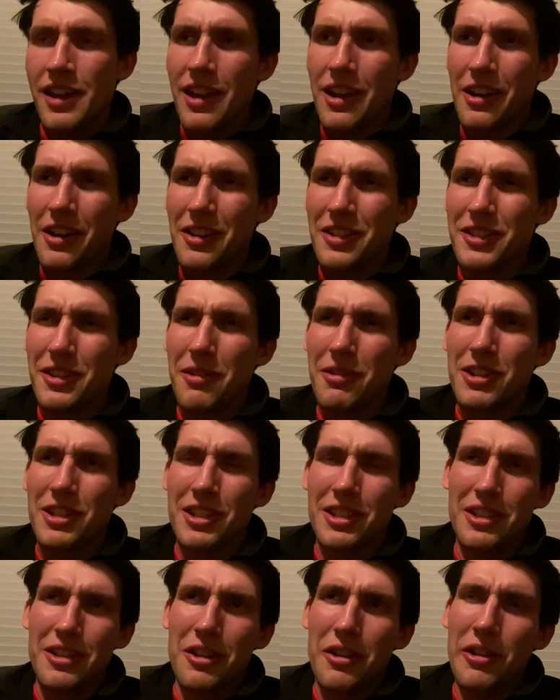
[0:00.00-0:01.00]
And also
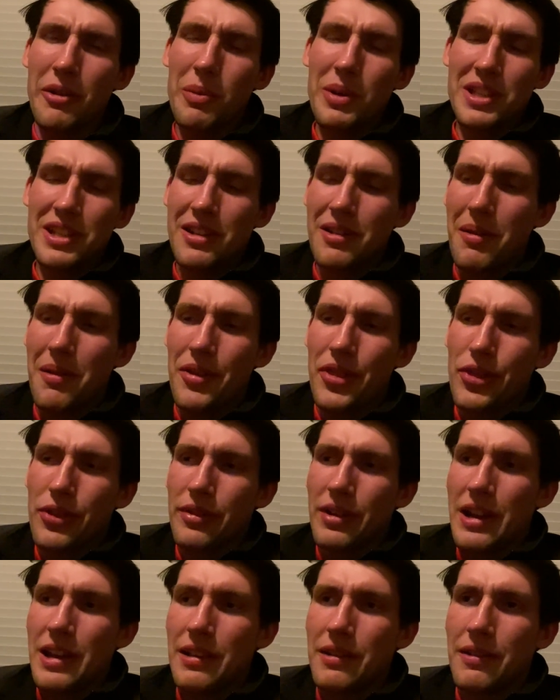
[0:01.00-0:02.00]
just, he wasn't
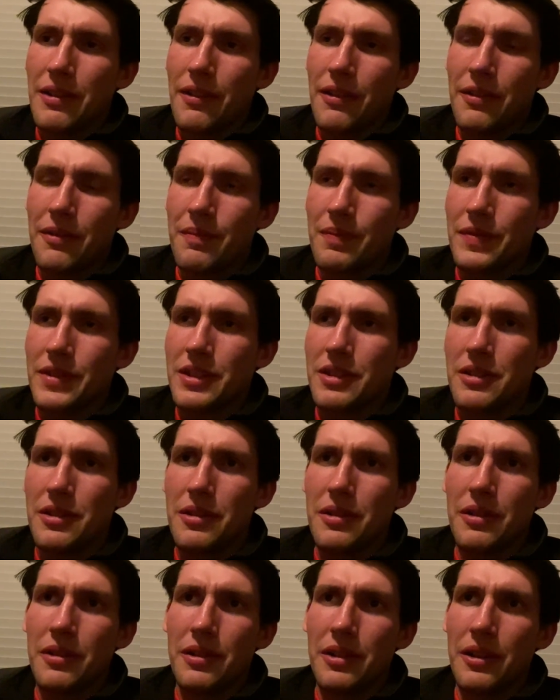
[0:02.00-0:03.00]
afraid
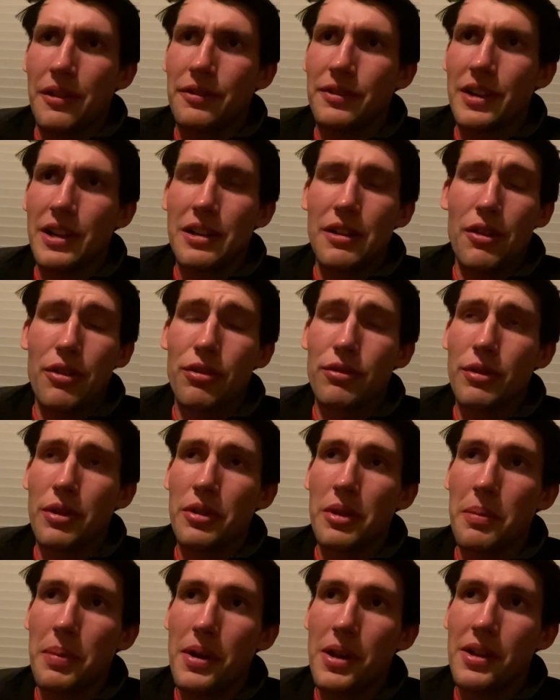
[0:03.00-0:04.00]
to throw
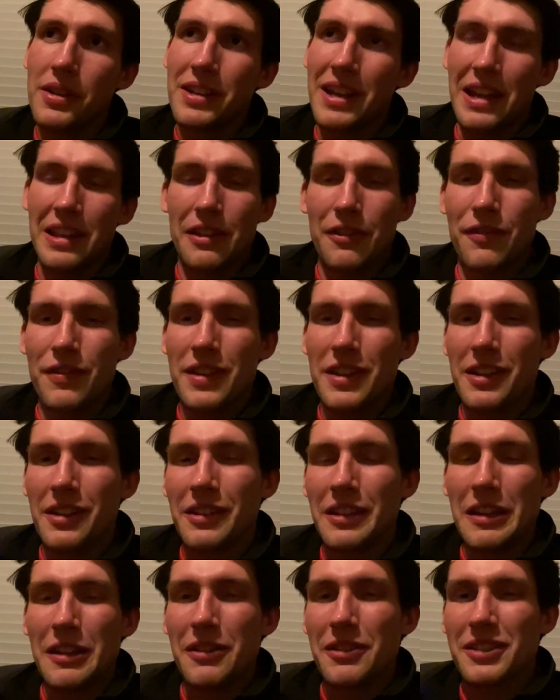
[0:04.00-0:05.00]
the ball down the field.